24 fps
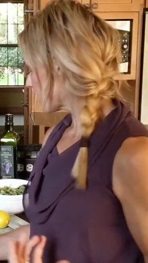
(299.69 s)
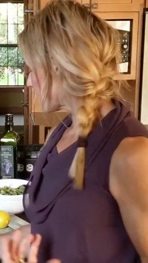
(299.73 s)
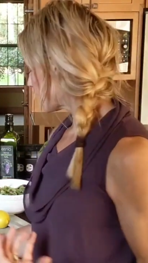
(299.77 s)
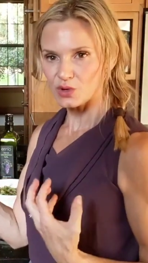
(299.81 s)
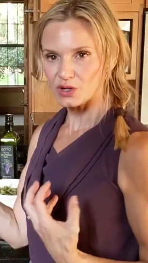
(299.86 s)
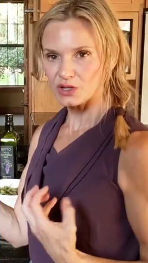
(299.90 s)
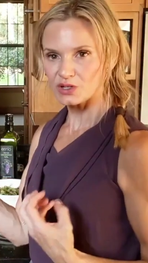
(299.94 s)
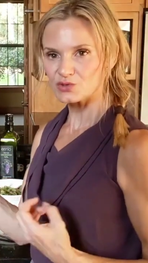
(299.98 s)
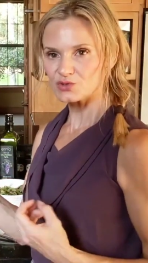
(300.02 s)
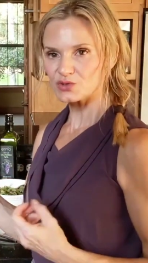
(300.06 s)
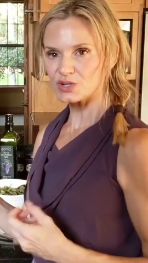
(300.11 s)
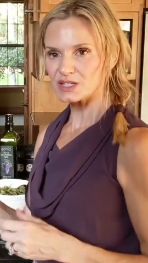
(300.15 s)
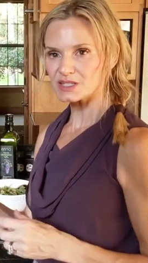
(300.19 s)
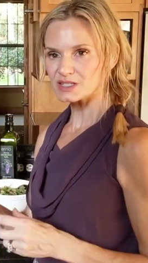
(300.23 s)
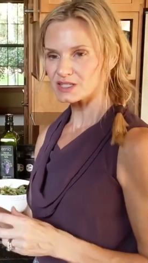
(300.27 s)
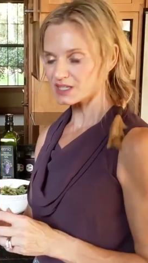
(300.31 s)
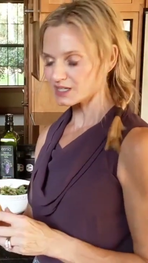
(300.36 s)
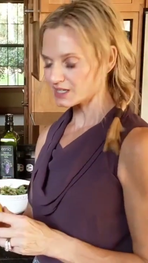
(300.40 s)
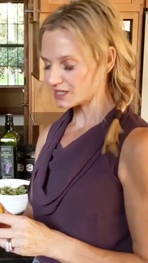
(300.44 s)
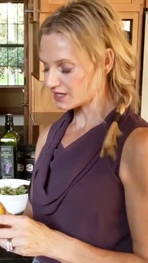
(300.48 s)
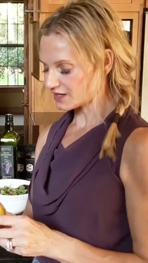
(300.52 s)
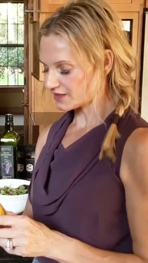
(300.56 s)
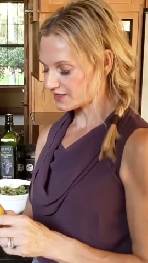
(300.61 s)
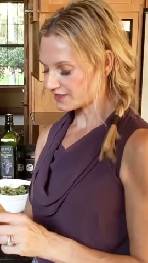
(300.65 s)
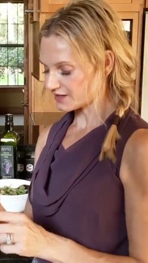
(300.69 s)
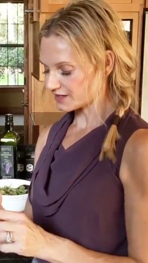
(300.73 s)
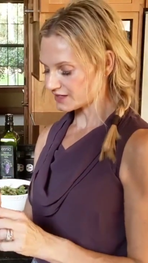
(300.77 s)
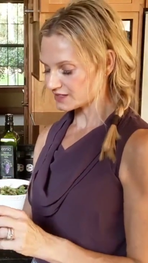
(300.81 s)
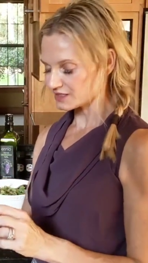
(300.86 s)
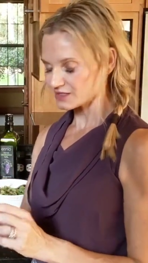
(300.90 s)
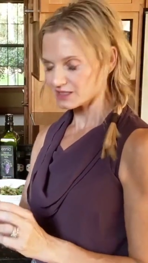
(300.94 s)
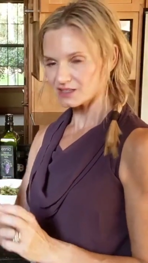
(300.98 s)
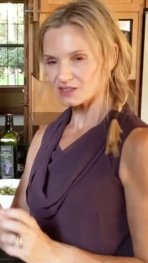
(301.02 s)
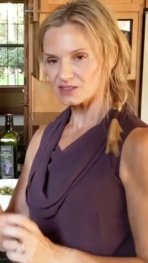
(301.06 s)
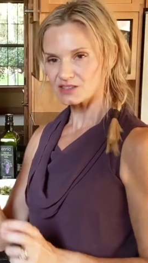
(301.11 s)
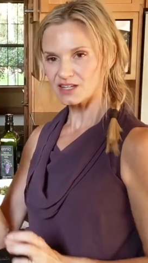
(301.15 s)
Oil dressing and
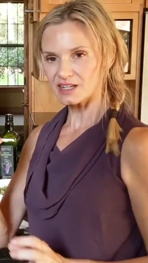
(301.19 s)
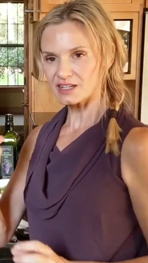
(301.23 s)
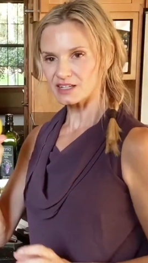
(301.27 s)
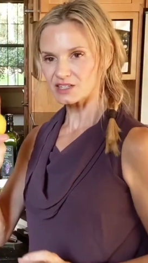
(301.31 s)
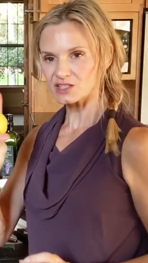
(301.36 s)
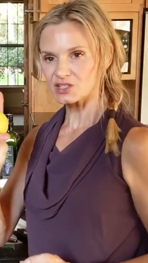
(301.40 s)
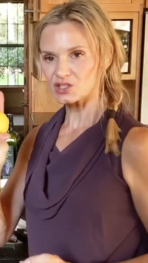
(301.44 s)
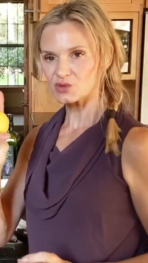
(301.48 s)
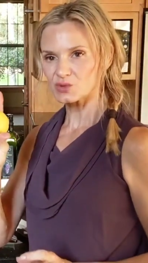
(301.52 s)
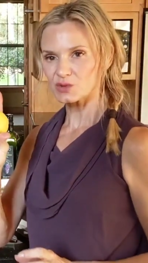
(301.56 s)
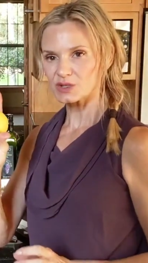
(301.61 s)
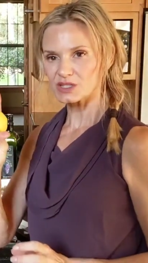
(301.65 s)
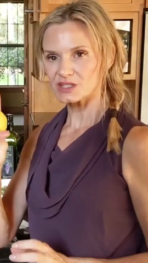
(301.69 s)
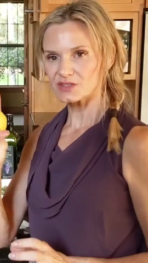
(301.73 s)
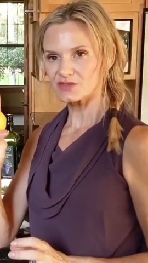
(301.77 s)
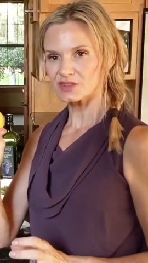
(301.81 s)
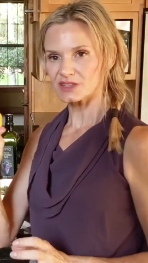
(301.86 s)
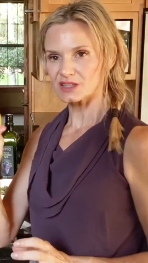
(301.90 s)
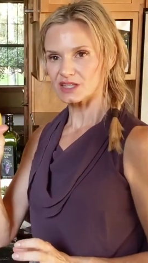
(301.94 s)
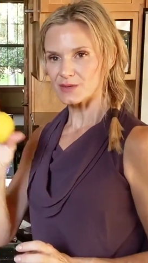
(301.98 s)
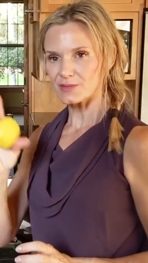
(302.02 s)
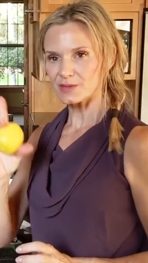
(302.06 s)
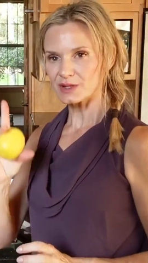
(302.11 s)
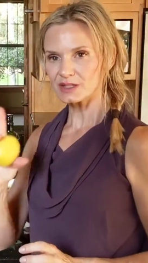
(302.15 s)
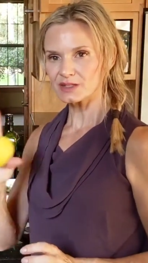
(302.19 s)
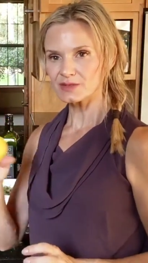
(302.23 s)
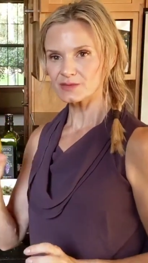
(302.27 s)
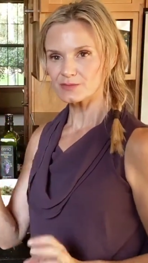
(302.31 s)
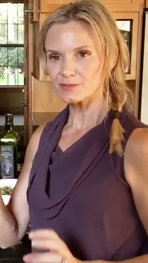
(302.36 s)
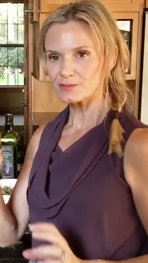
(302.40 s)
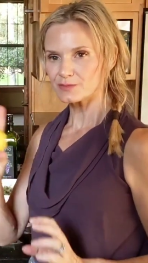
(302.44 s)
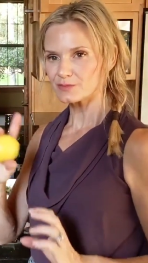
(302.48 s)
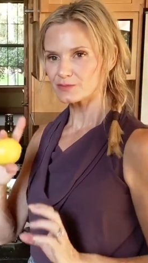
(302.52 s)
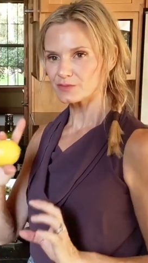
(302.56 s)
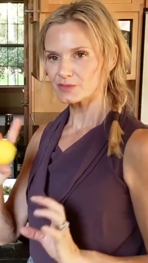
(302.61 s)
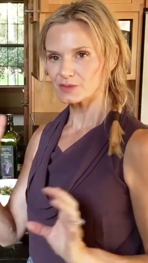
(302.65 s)
then a squeeze of a
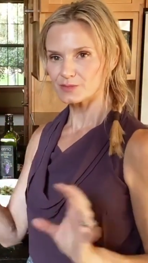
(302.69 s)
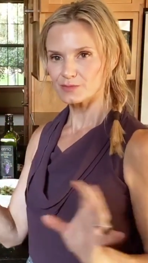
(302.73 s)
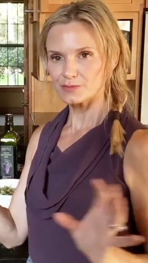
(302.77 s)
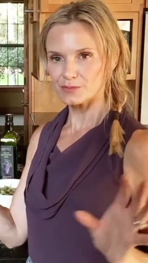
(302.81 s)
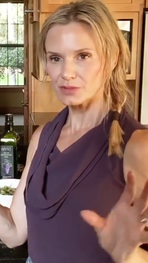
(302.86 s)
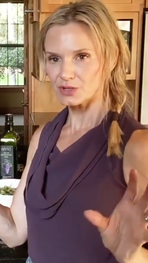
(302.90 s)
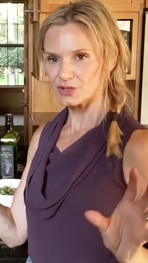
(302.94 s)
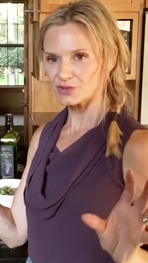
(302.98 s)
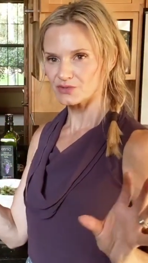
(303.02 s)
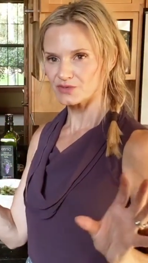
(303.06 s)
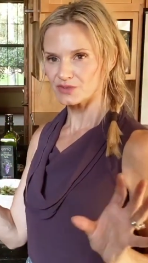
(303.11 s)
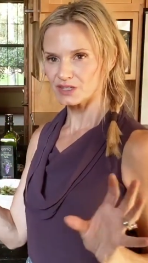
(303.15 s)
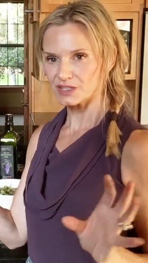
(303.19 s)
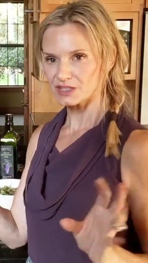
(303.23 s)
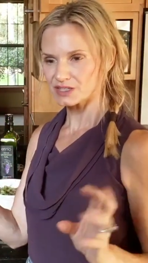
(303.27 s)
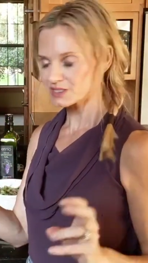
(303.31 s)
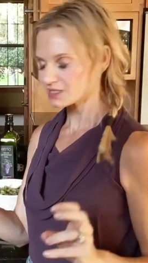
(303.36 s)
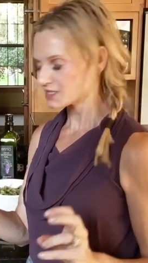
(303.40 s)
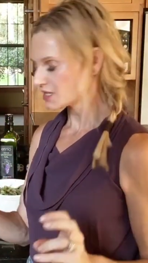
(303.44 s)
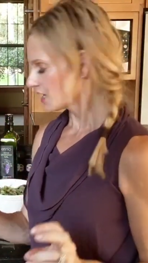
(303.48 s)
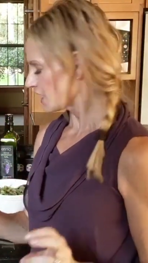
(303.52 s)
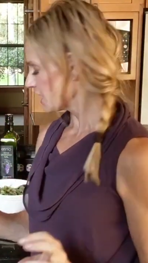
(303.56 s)
lemon, perfect.